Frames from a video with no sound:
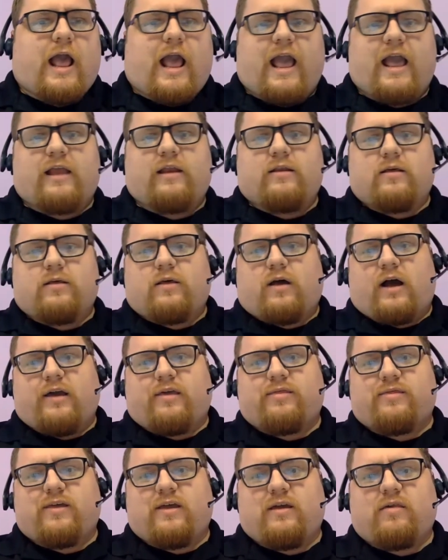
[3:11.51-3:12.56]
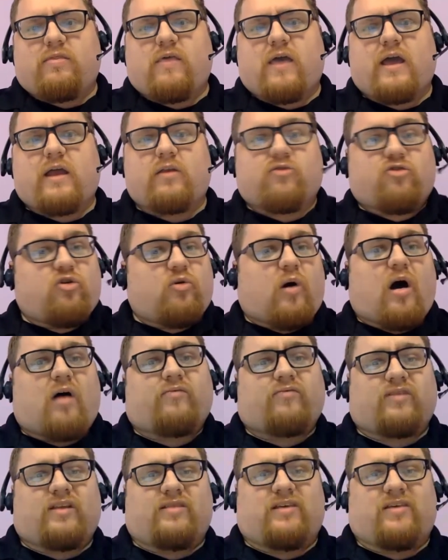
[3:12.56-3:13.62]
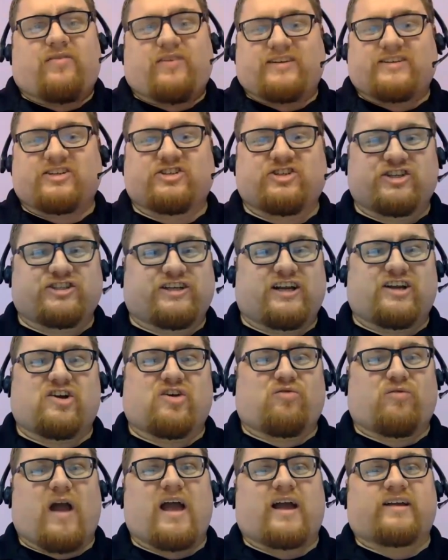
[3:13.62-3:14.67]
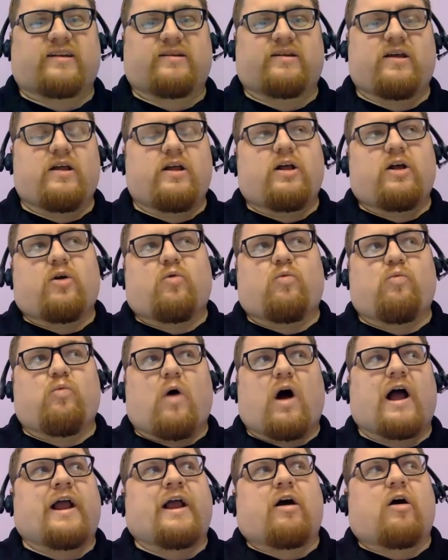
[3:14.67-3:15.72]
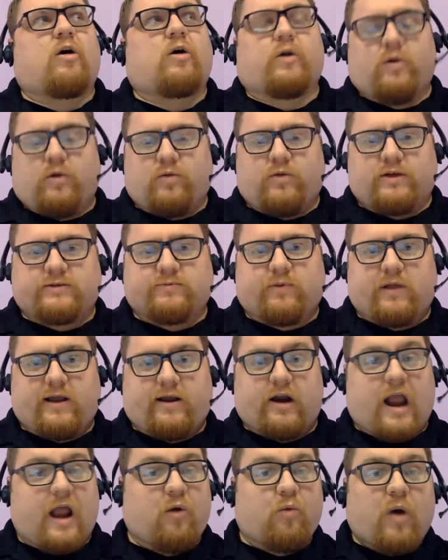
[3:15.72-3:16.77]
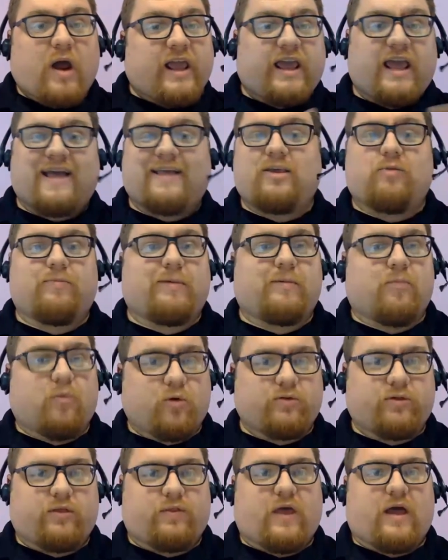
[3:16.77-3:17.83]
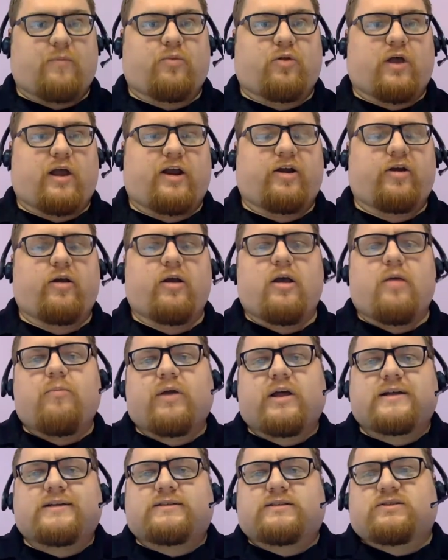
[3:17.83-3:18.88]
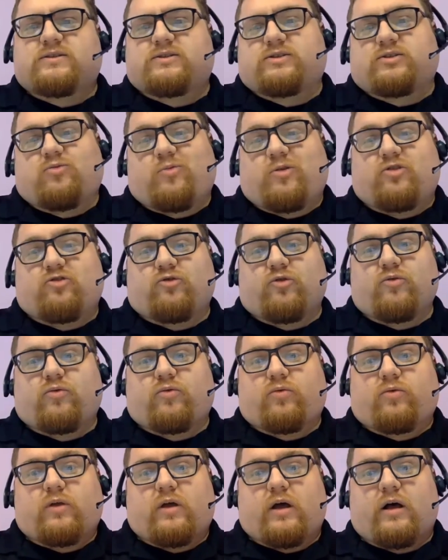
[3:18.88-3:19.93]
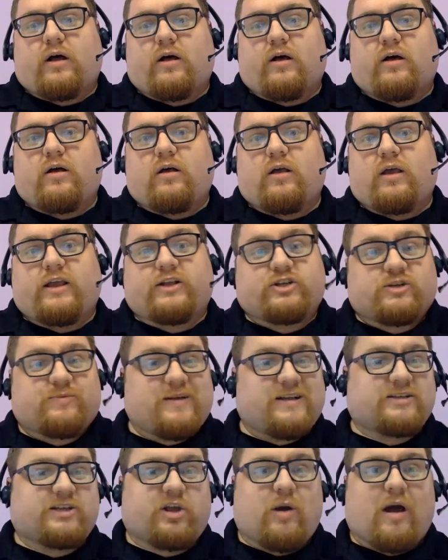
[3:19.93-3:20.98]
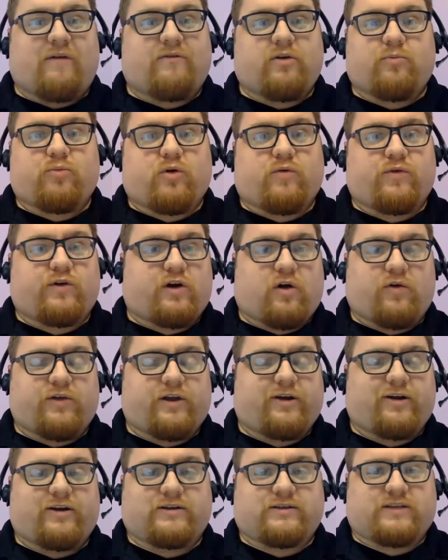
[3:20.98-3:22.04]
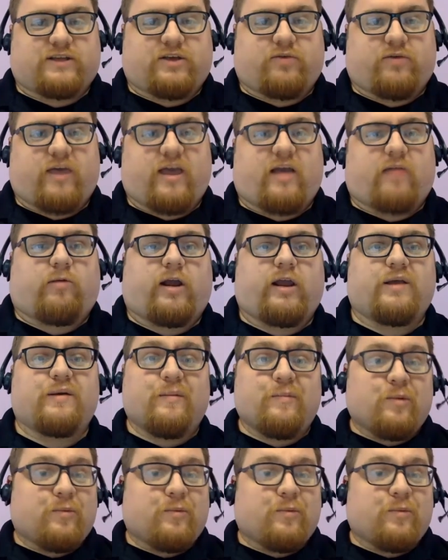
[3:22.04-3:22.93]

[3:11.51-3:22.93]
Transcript: And I think that too often that this is just incorrect. Why are you this player? And why can't you be more than that player? Because to be truth, uh, it just means that you haven't improved in all the areas that you can, right?